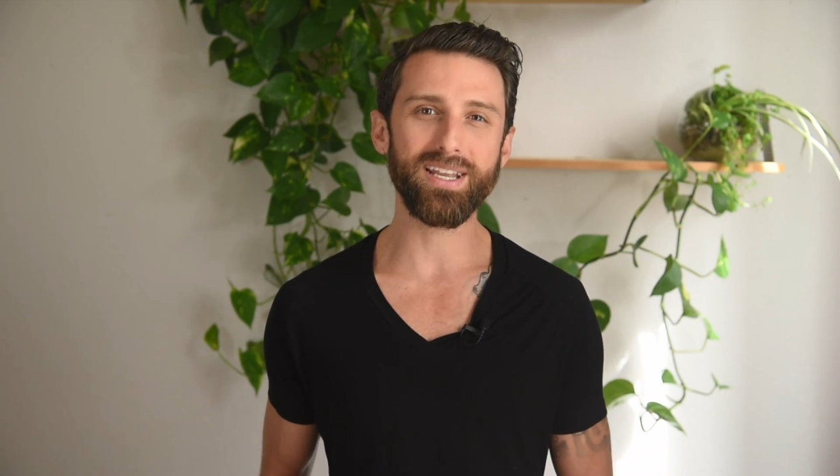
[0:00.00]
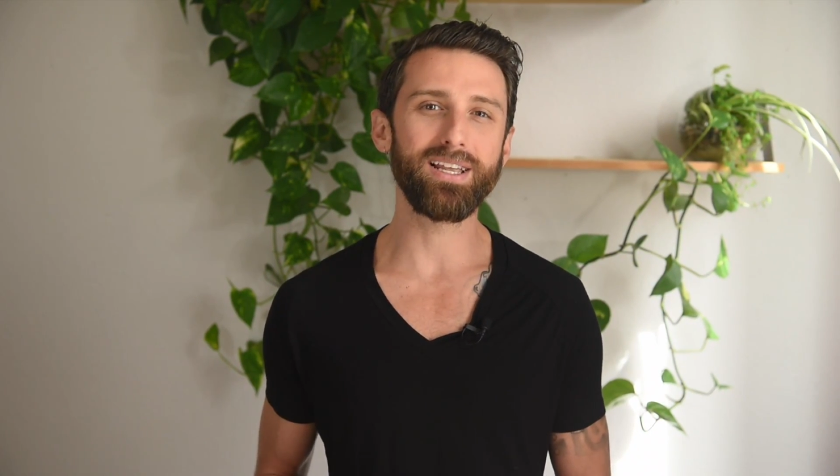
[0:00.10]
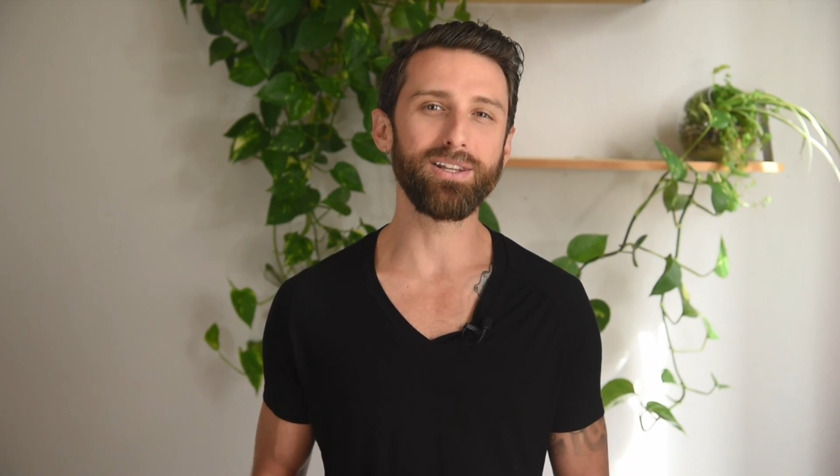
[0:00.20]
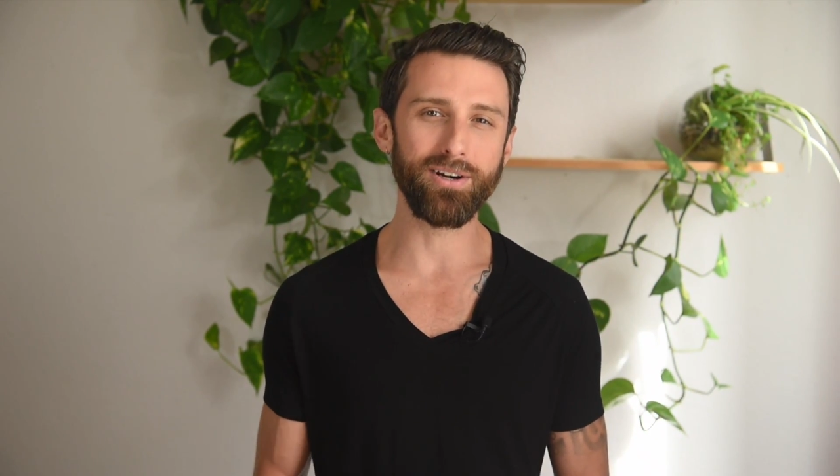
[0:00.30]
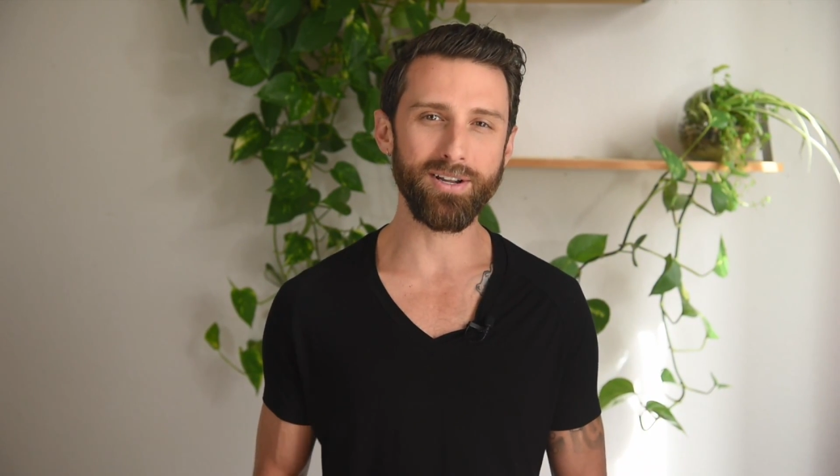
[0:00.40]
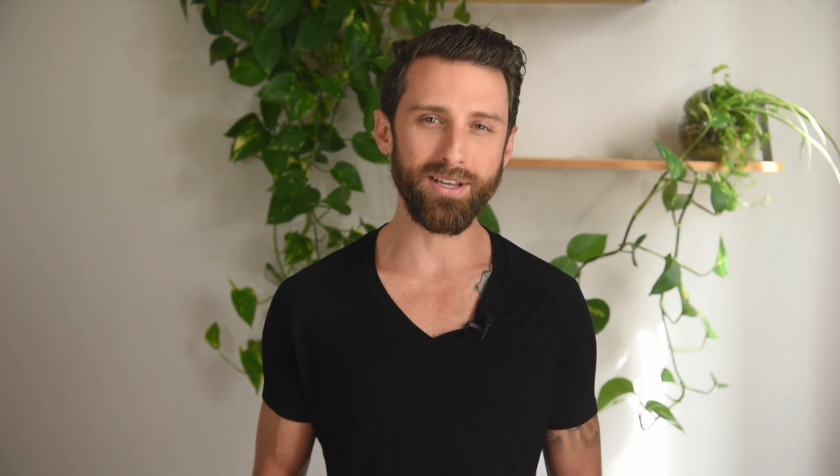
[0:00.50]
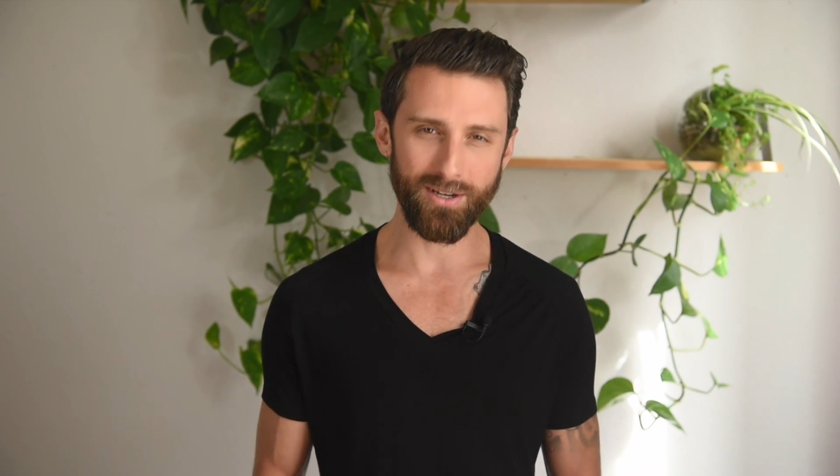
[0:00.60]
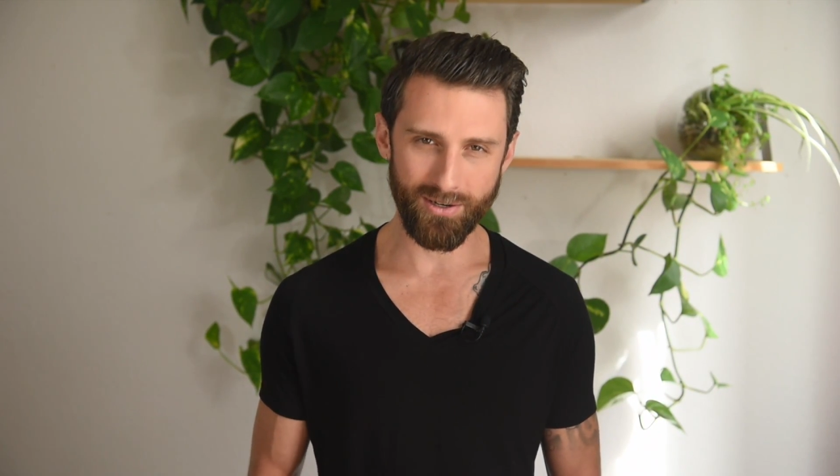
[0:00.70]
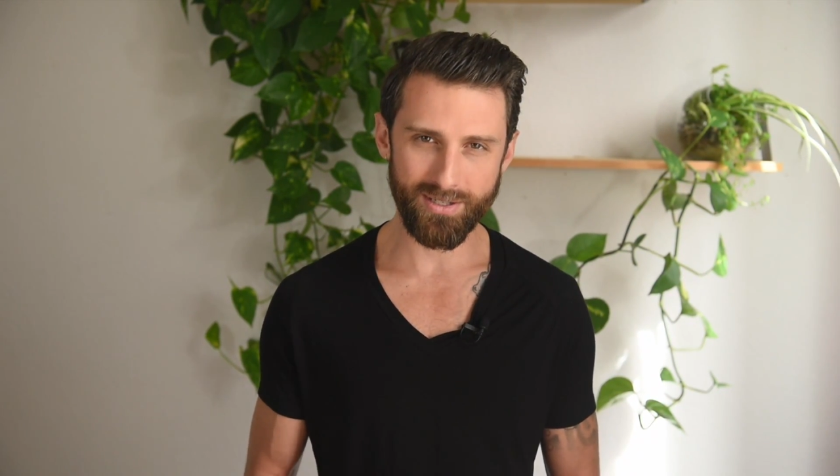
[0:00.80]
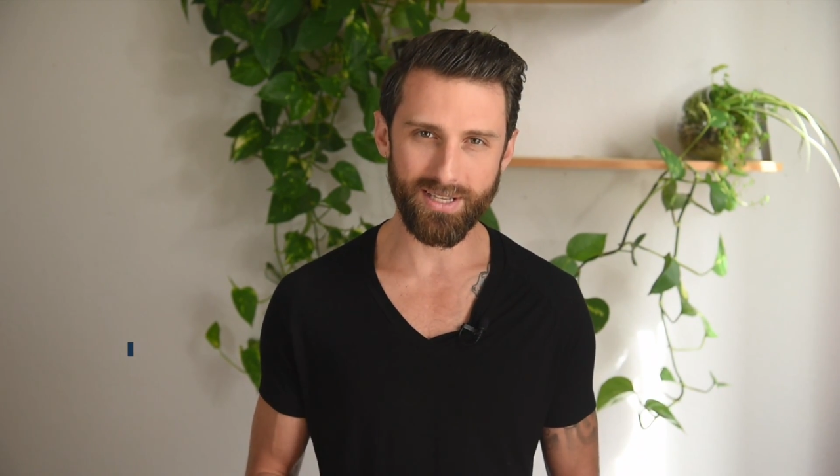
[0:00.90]
learning
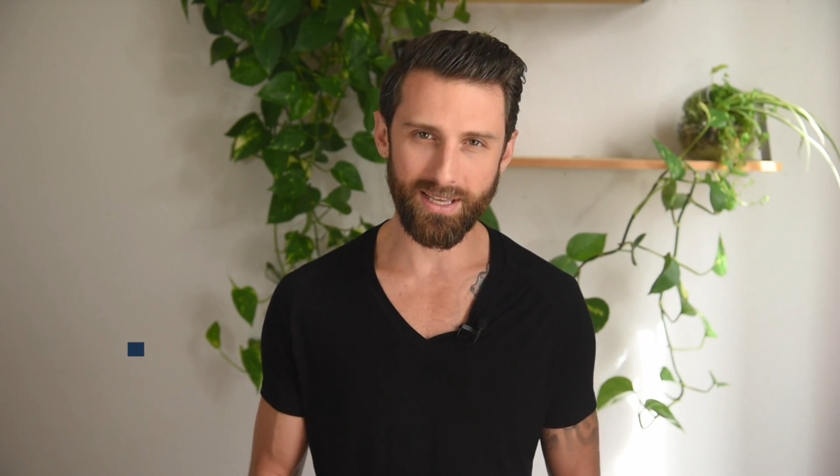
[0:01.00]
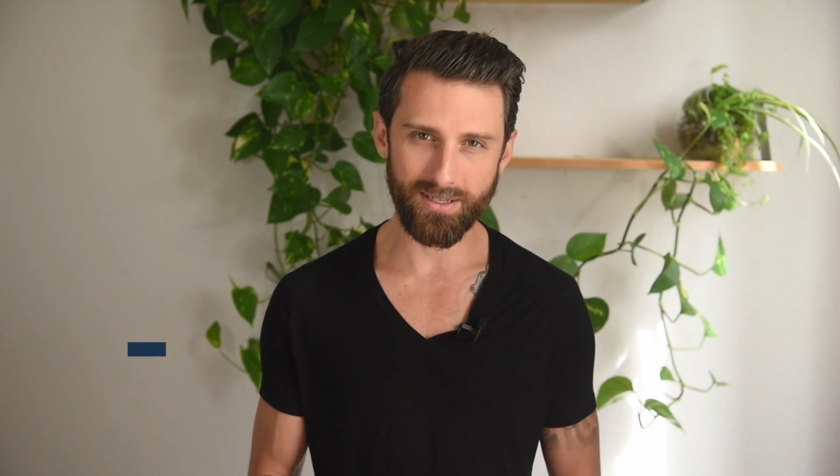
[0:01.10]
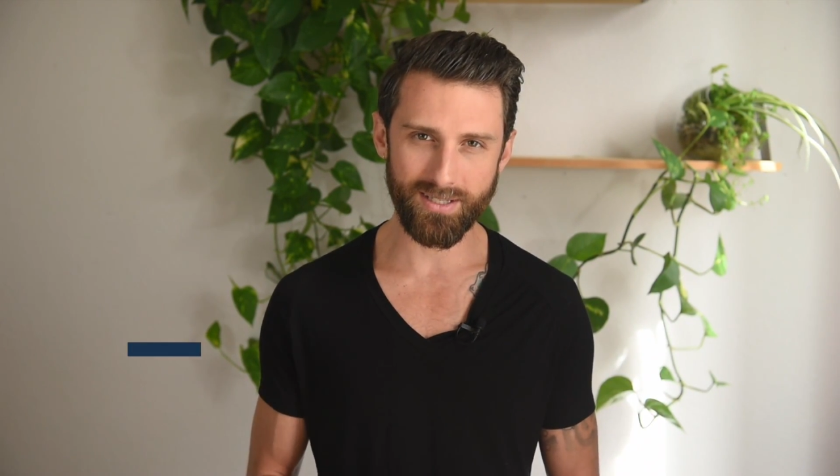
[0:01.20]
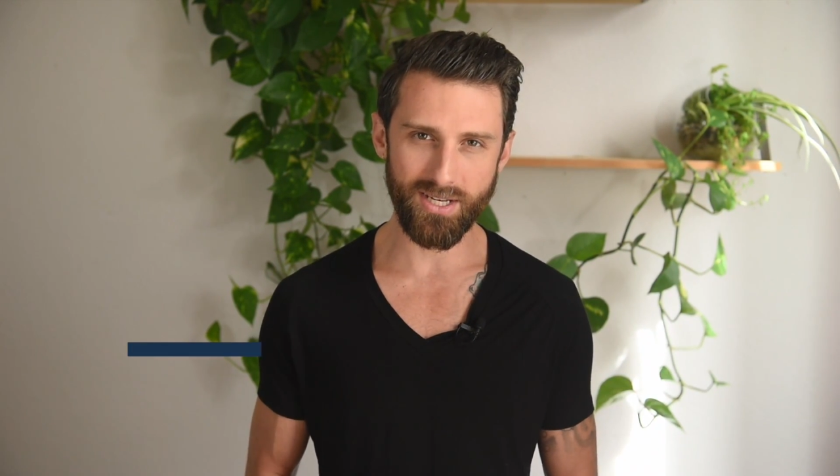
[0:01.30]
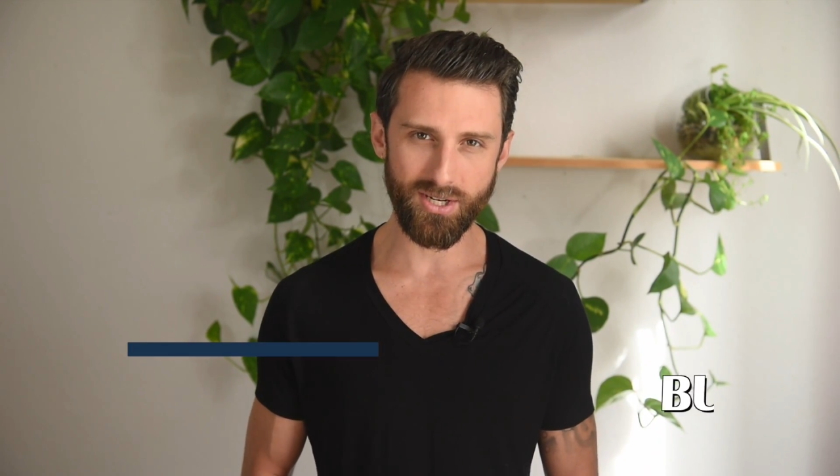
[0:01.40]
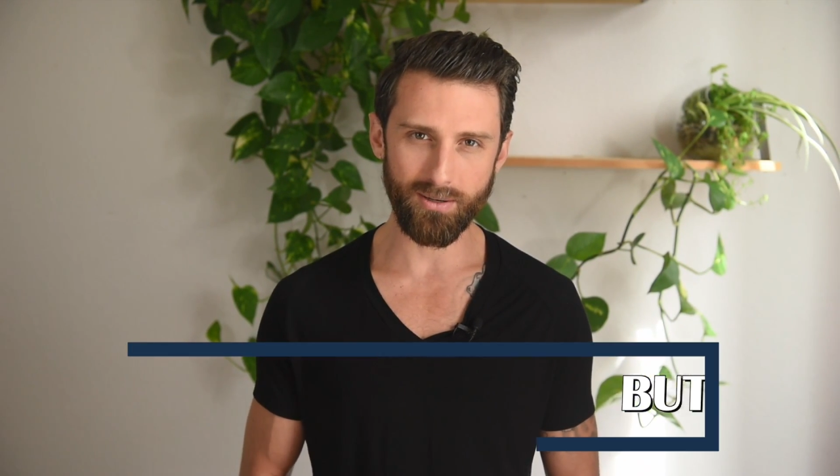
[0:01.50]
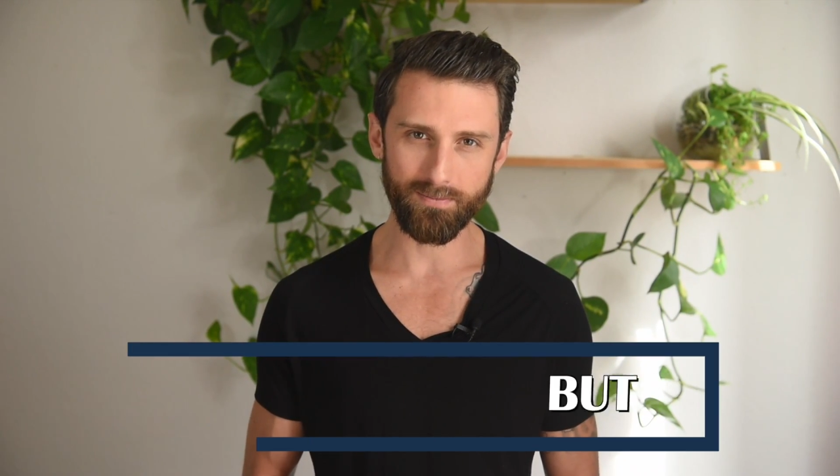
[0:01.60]
nurse anesthesia.